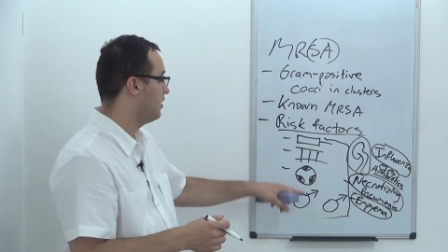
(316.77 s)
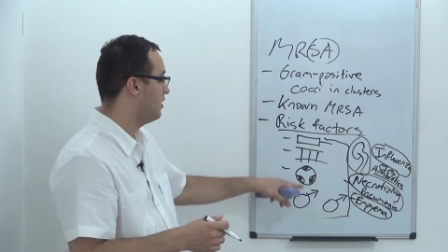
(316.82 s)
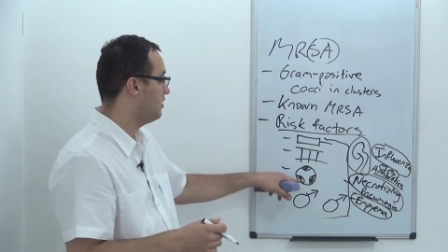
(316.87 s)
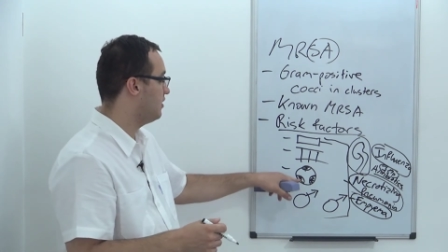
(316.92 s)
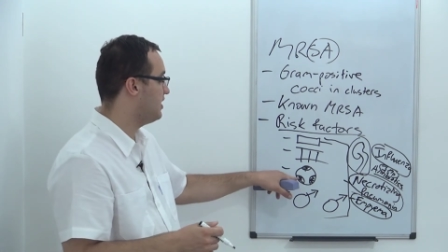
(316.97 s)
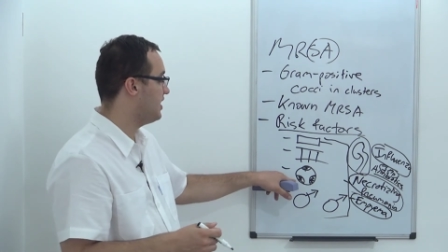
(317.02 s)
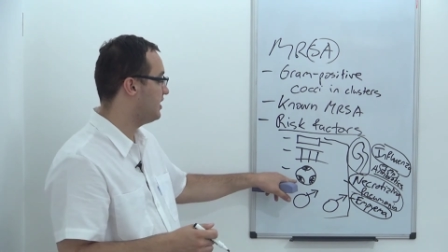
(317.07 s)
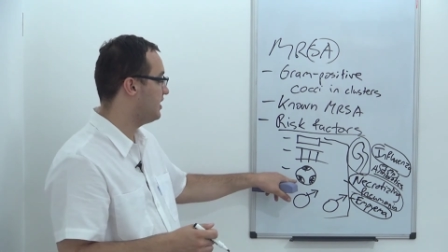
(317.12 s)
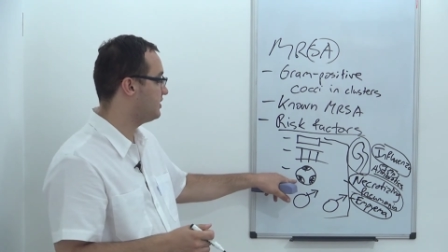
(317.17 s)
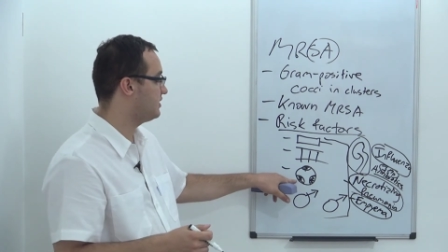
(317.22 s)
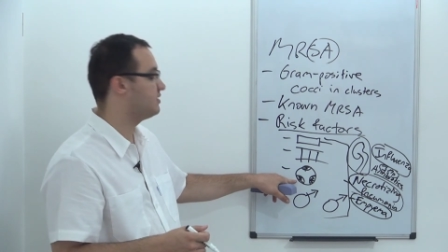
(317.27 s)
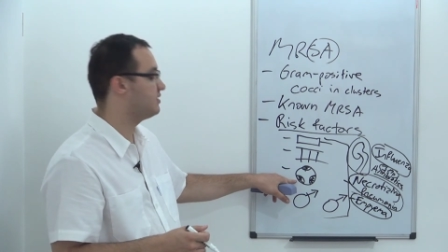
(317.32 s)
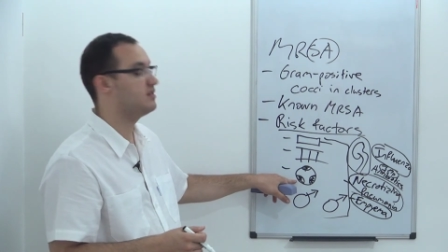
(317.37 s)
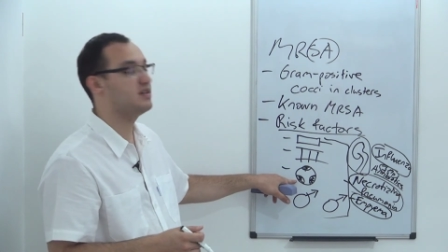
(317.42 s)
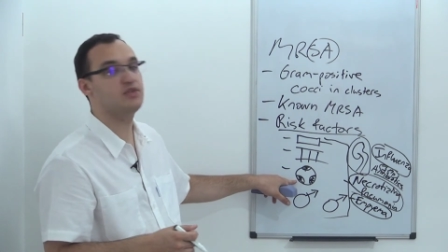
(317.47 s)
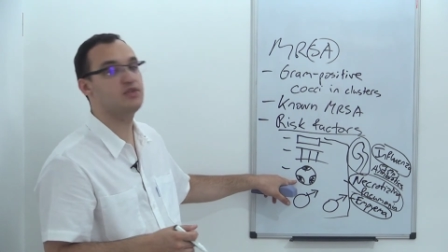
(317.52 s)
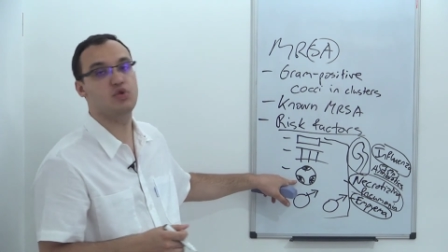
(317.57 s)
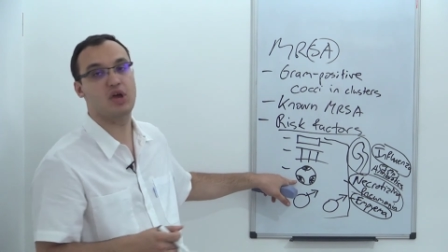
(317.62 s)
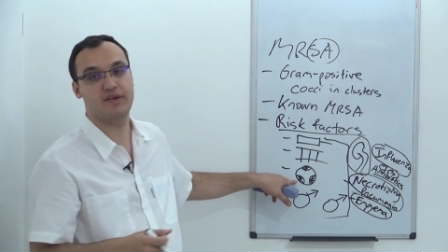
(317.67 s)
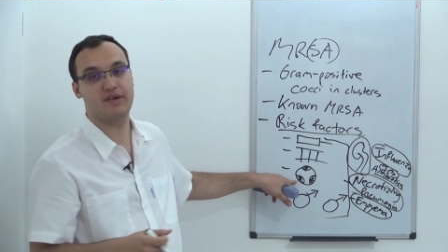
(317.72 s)
Yes,
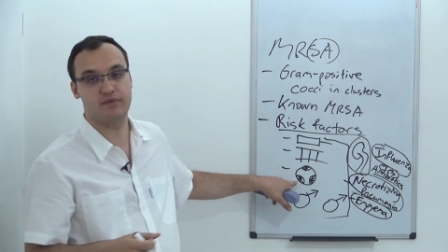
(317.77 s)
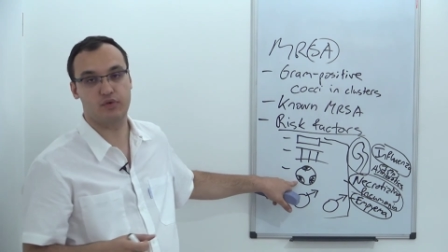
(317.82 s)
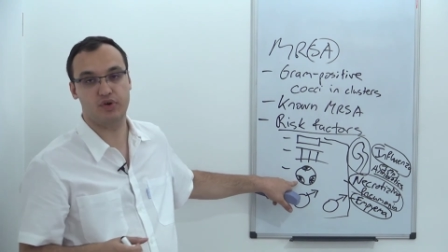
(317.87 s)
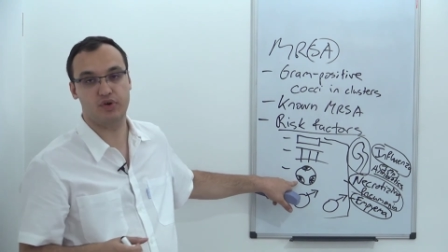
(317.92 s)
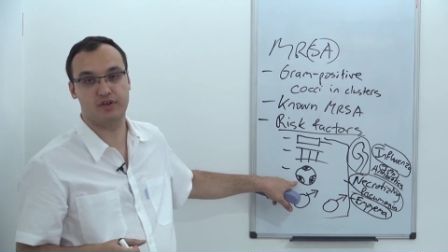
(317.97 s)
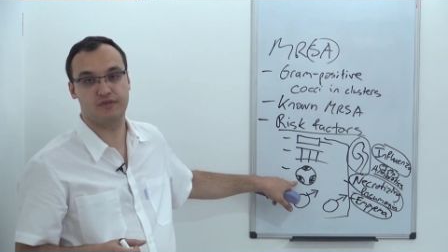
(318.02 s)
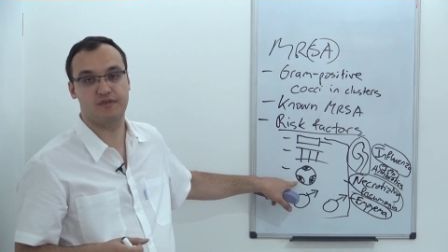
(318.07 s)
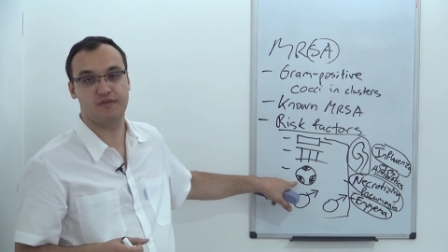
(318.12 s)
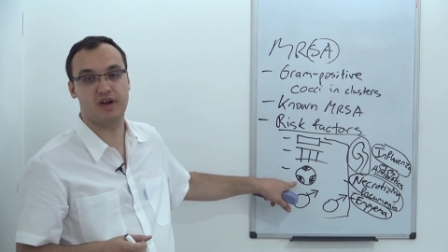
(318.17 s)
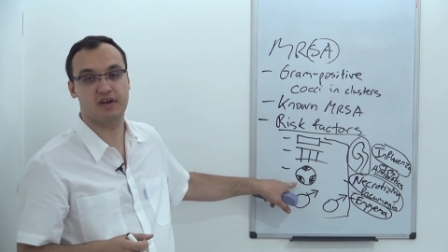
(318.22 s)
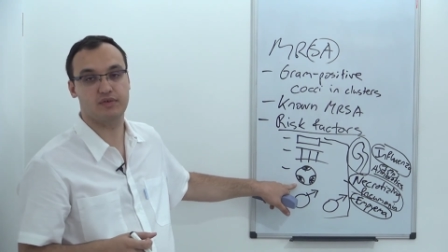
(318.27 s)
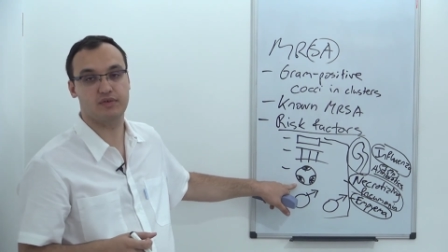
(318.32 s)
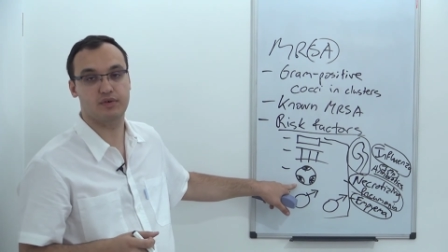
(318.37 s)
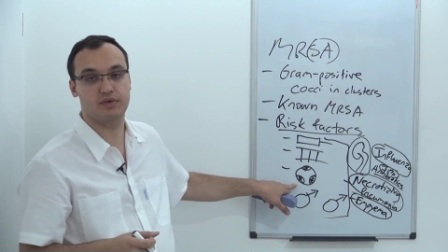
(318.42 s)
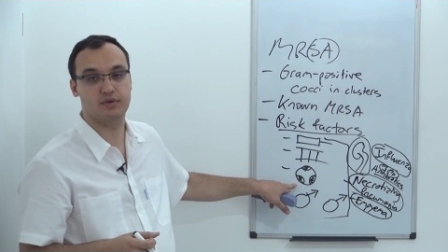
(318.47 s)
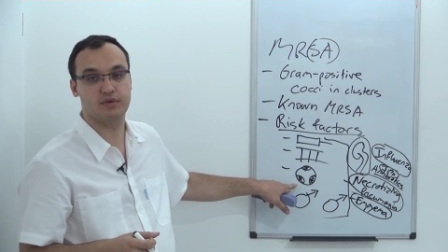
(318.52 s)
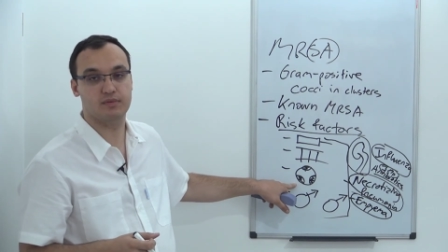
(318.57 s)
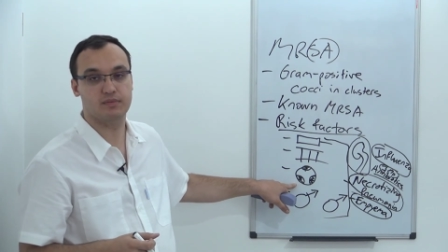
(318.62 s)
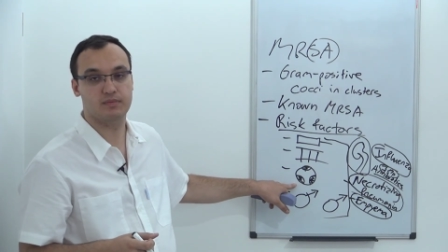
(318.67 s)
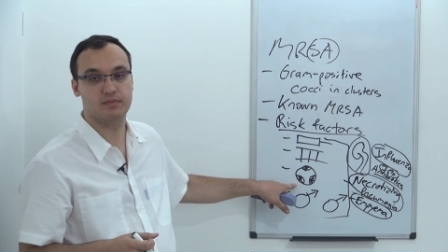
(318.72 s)
then you have a risk
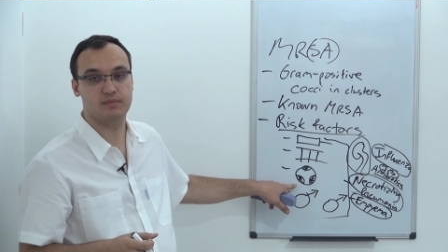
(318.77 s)
factor.